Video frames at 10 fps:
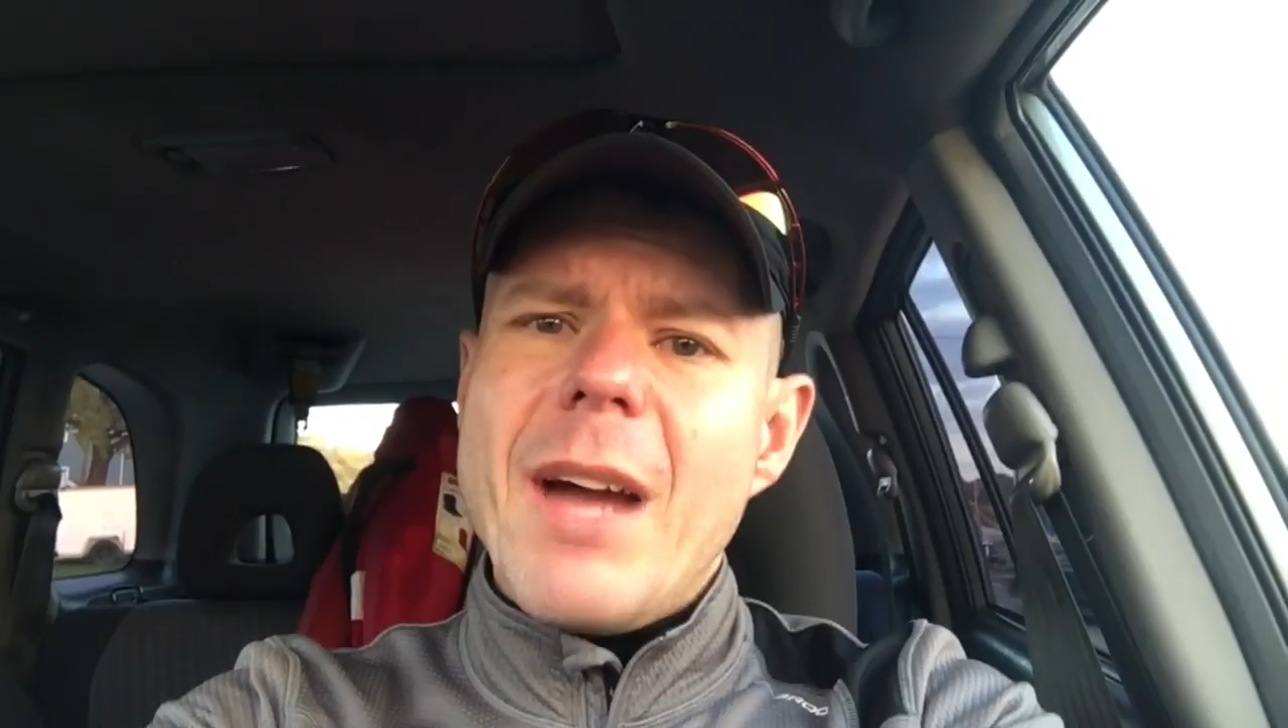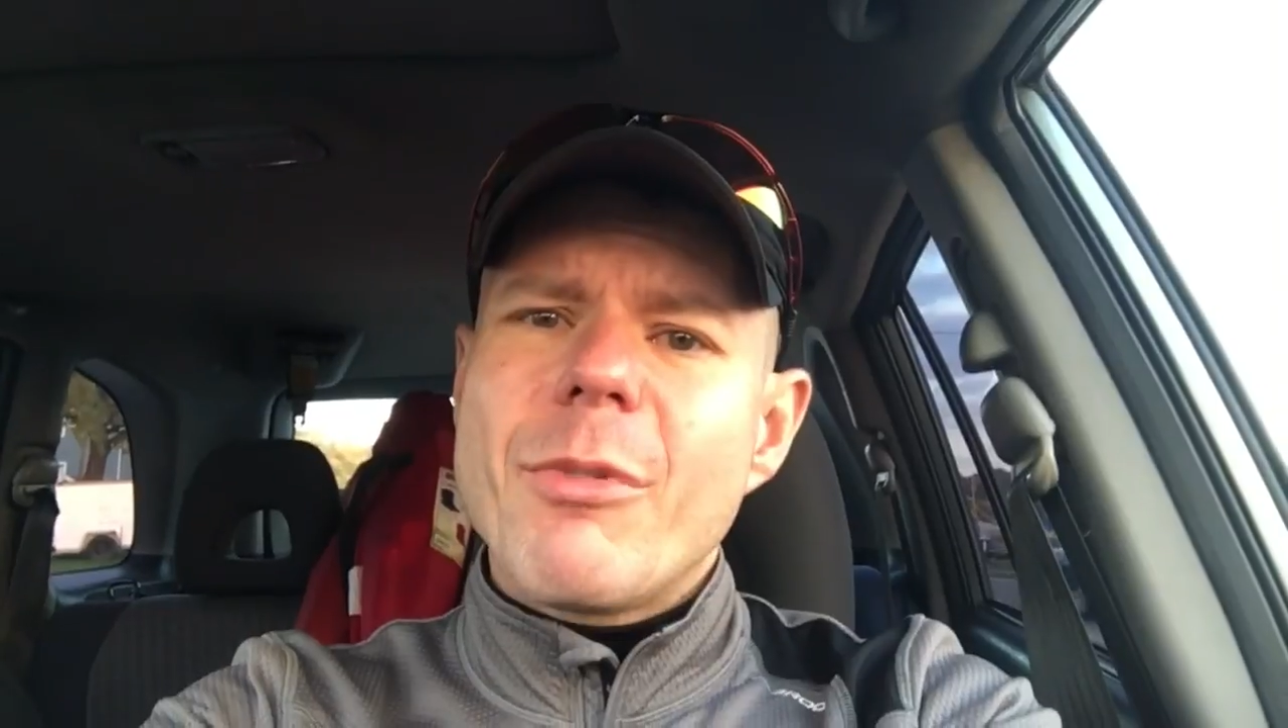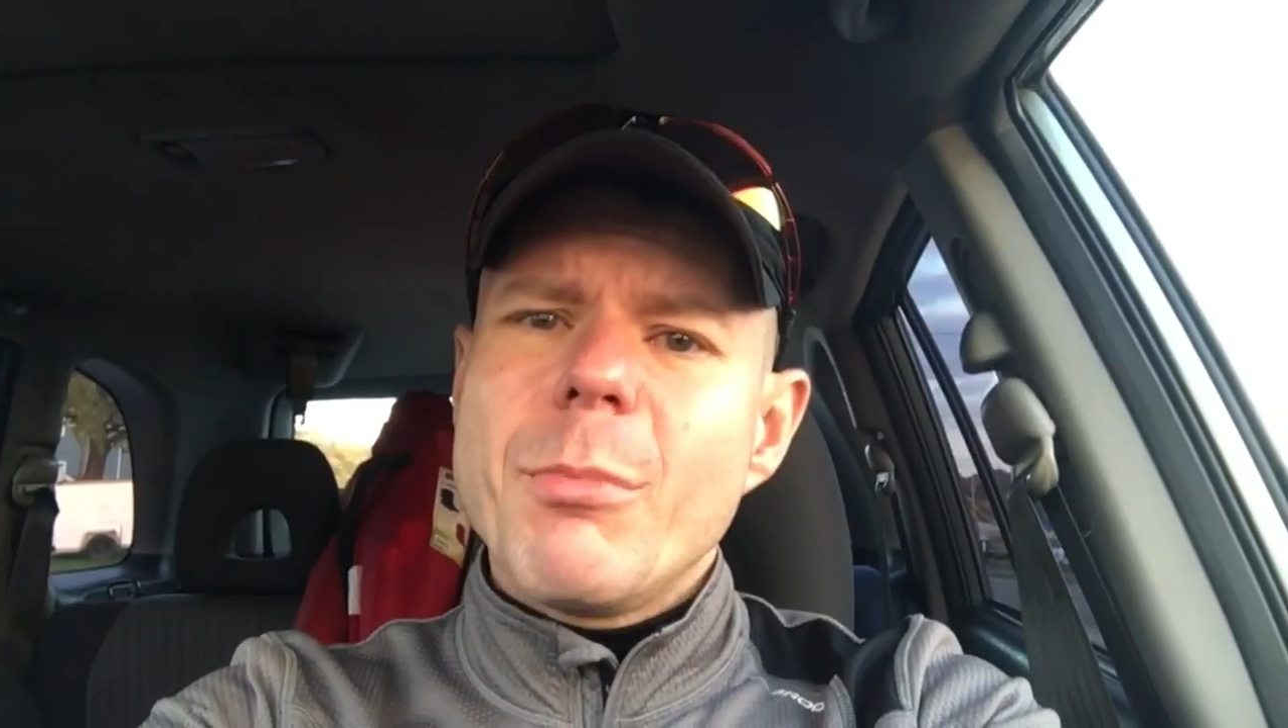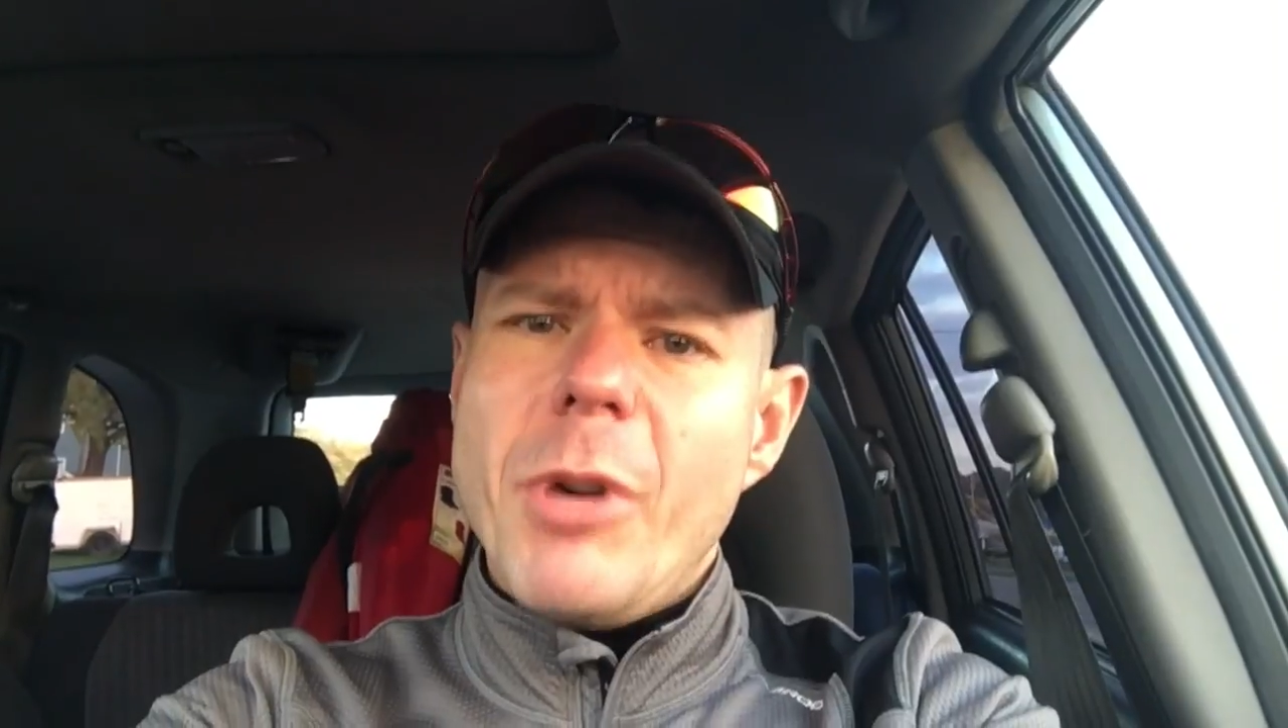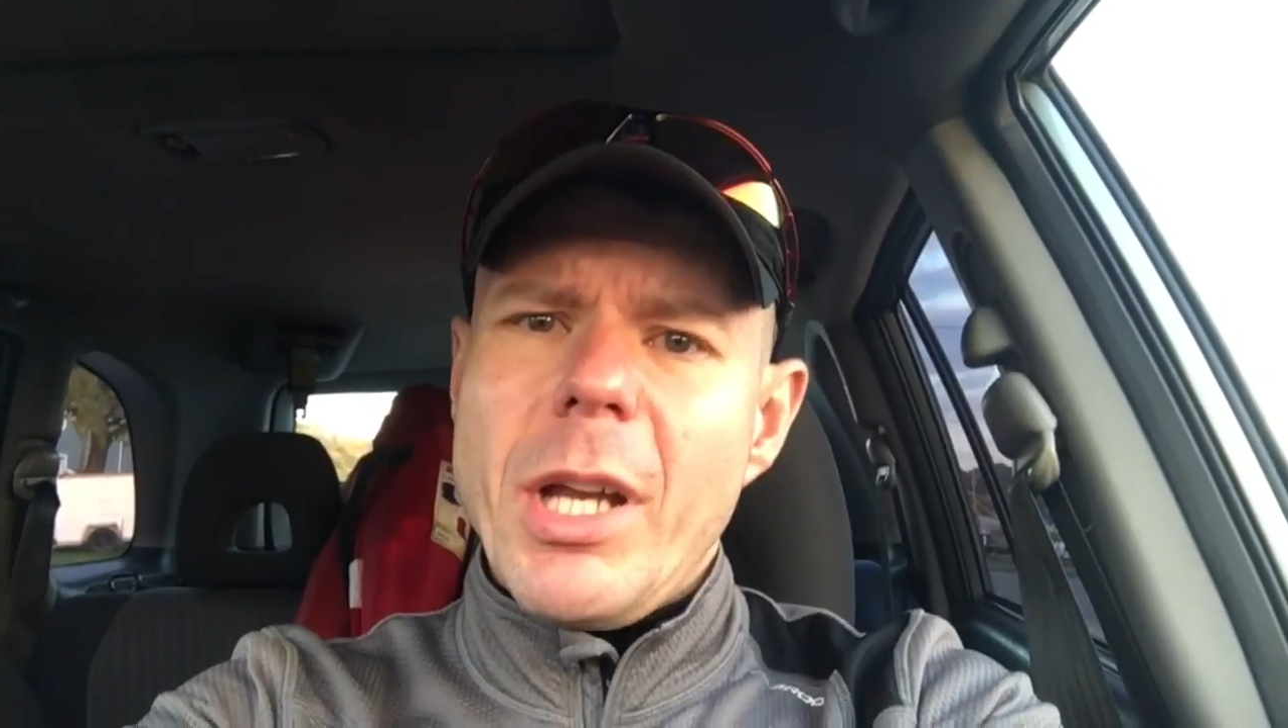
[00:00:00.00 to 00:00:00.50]

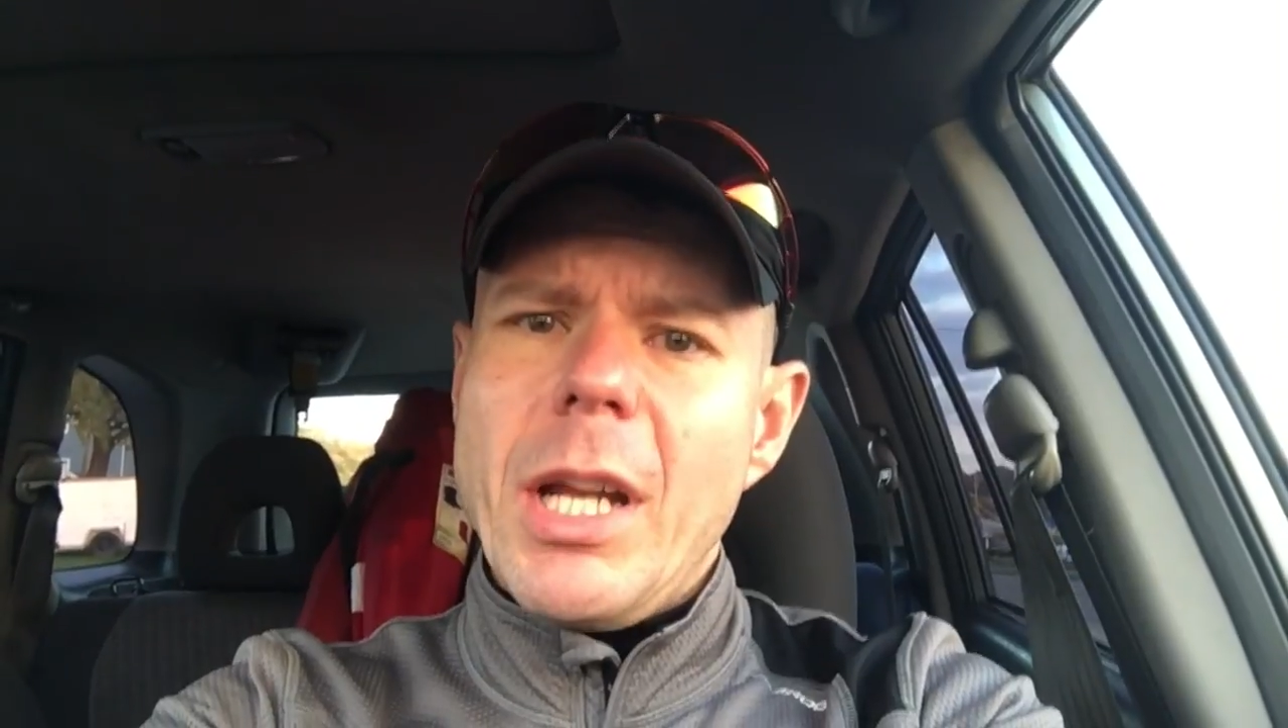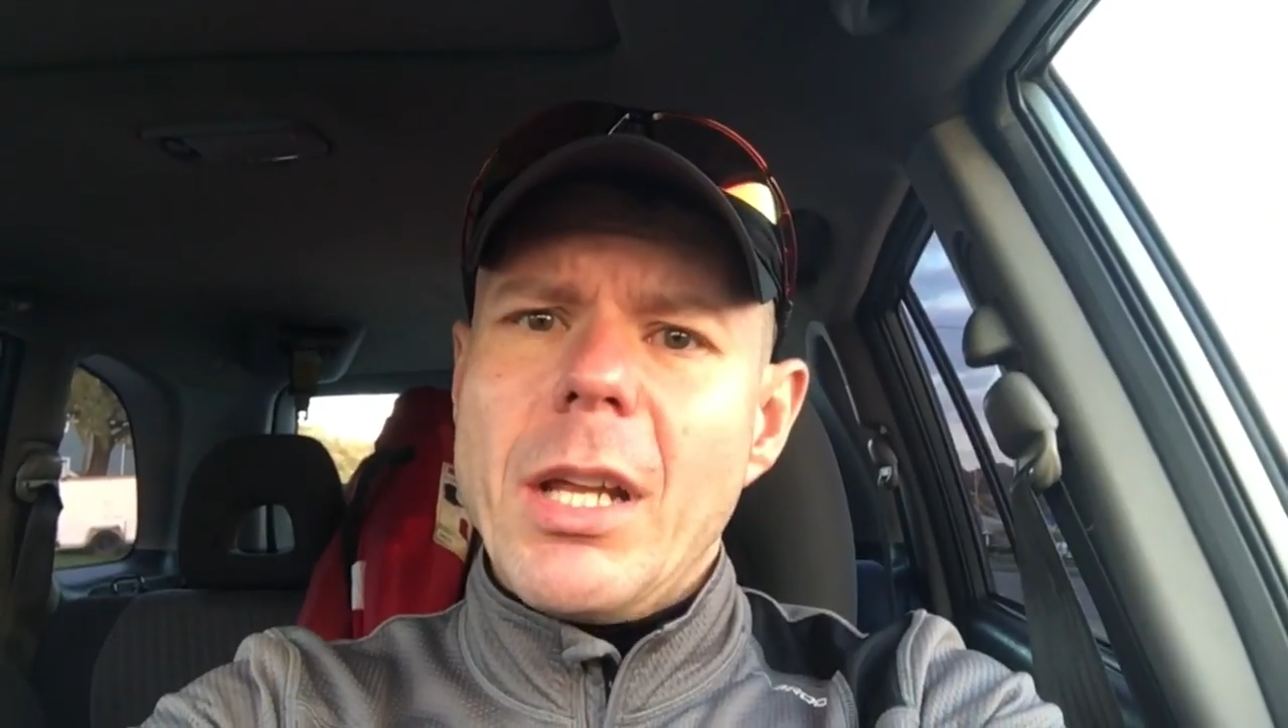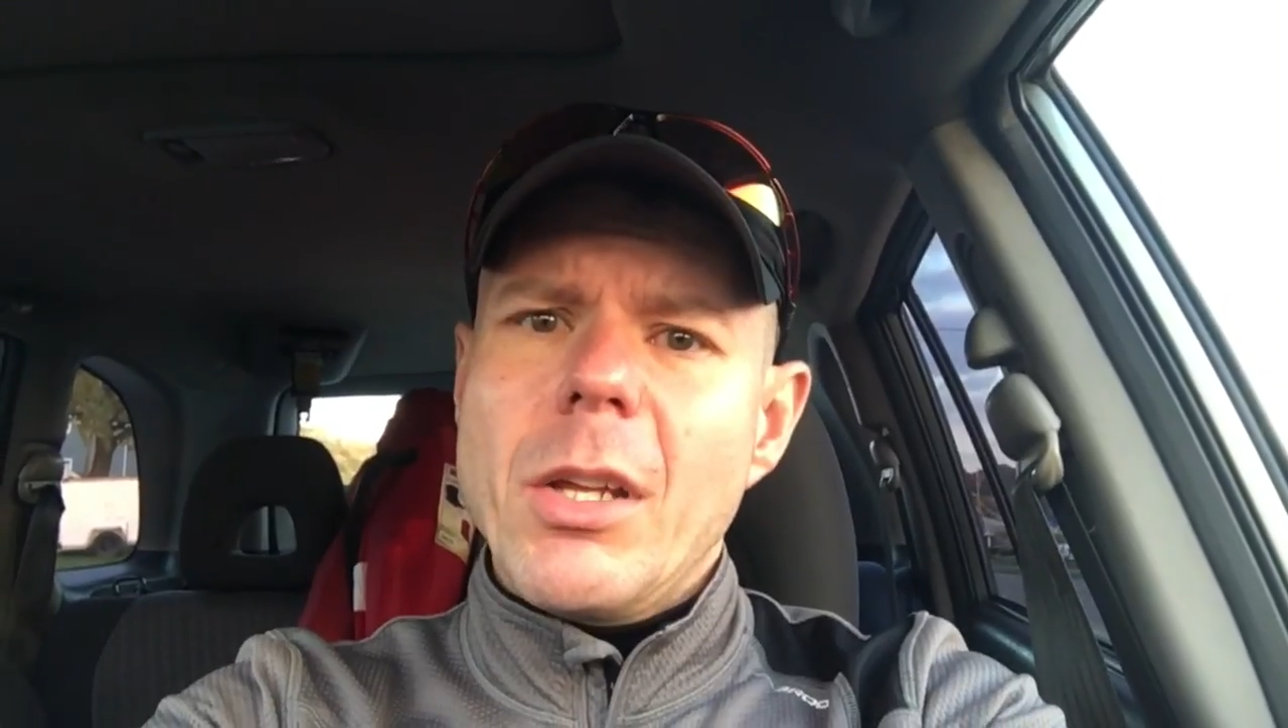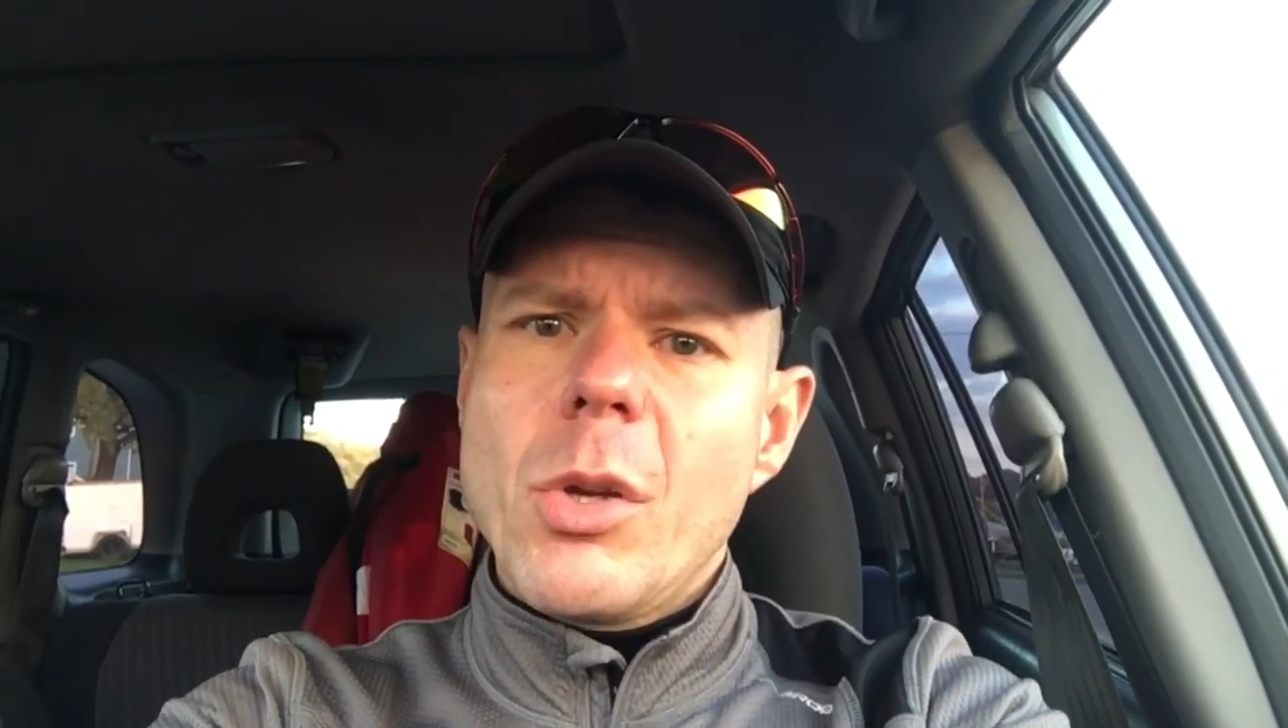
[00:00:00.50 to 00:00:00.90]
everybody